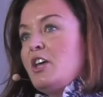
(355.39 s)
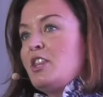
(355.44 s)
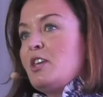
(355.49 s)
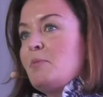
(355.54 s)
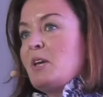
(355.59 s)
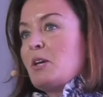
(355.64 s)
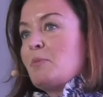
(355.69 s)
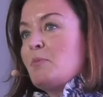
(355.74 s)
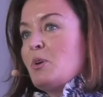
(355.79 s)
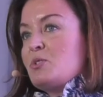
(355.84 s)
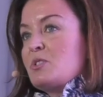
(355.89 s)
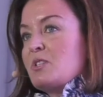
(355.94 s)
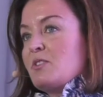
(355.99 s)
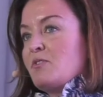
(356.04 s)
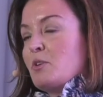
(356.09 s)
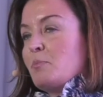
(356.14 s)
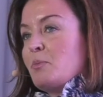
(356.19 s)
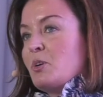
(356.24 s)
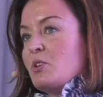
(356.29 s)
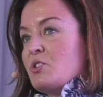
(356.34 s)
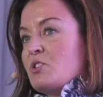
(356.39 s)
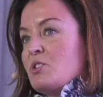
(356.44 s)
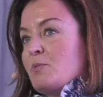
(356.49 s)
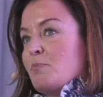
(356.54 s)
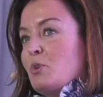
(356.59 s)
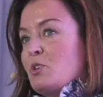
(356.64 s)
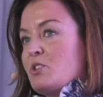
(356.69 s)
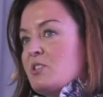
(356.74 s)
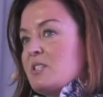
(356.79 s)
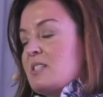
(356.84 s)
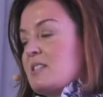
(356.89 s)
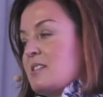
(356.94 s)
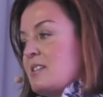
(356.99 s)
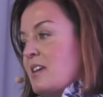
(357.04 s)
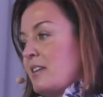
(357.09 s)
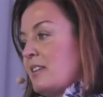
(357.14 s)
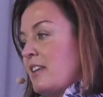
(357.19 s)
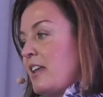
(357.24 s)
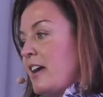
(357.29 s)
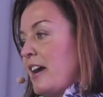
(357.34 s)
They make most of their pur purchases
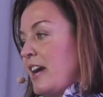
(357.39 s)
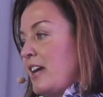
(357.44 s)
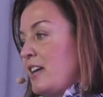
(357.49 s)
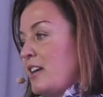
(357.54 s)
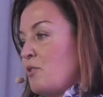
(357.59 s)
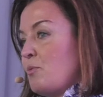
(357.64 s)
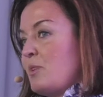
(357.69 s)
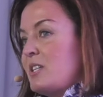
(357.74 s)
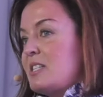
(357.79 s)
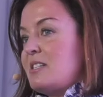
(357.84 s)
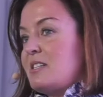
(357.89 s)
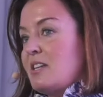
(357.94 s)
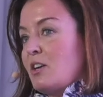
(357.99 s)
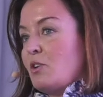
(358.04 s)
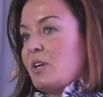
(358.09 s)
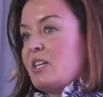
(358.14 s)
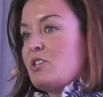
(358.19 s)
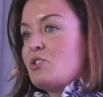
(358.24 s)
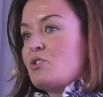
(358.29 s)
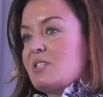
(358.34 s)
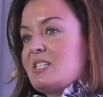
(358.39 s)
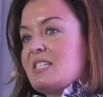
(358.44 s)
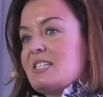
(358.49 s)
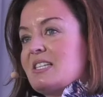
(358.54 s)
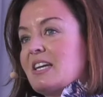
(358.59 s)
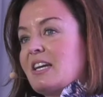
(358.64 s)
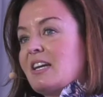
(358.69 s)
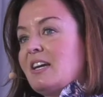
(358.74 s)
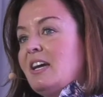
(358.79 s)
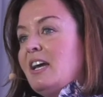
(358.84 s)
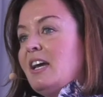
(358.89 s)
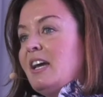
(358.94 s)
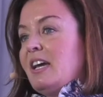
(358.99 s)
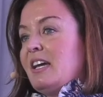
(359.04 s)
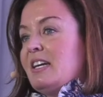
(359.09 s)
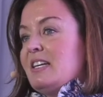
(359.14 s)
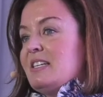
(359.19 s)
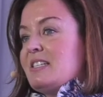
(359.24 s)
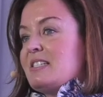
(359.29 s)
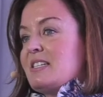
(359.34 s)
online, and what's so interesting
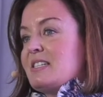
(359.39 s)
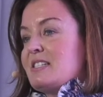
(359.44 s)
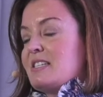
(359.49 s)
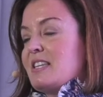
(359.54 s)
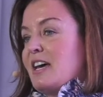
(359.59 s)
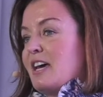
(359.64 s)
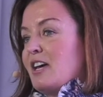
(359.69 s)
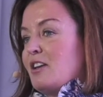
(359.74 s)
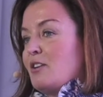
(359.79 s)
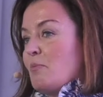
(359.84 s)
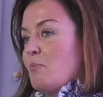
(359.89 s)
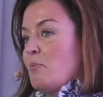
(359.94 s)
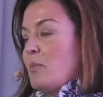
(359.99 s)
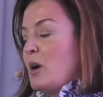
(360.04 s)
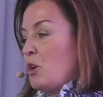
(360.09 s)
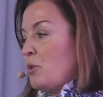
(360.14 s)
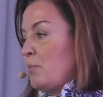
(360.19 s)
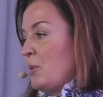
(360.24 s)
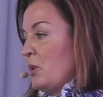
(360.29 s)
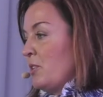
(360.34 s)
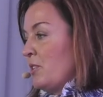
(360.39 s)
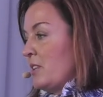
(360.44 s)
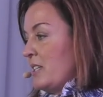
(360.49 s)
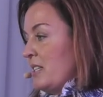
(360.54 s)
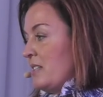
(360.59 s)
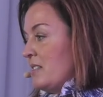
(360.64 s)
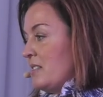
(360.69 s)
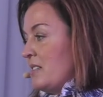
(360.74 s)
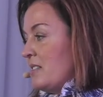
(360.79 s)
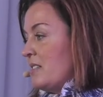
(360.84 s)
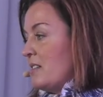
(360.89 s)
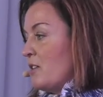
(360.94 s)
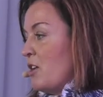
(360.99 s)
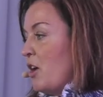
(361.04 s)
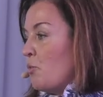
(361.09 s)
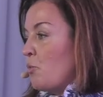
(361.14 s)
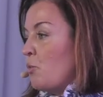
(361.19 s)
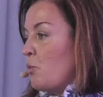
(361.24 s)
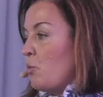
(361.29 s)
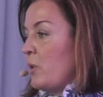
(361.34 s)
is, is that mobile is
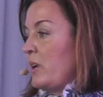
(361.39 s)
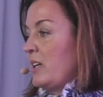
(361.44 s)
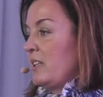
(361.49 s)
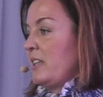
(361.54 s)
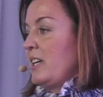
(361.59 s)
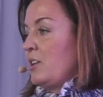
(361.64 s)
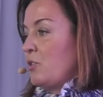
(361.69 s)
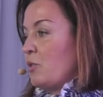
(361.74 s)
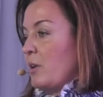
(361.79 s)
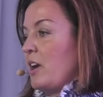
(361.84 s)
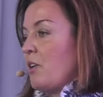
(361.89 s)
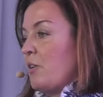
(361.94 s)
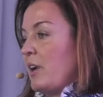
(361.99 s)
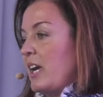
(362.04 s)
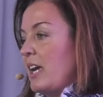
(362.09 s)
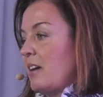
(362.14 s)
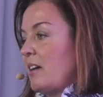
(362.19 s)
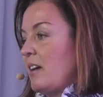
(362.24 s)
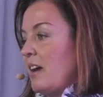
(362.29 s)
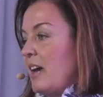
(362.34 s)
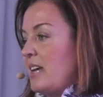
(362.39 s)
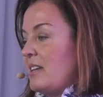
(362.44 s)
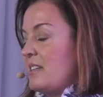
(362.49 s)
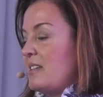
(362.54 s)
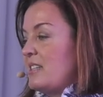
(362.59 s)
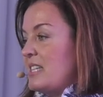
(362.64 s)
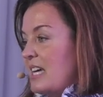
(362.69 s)
really growing and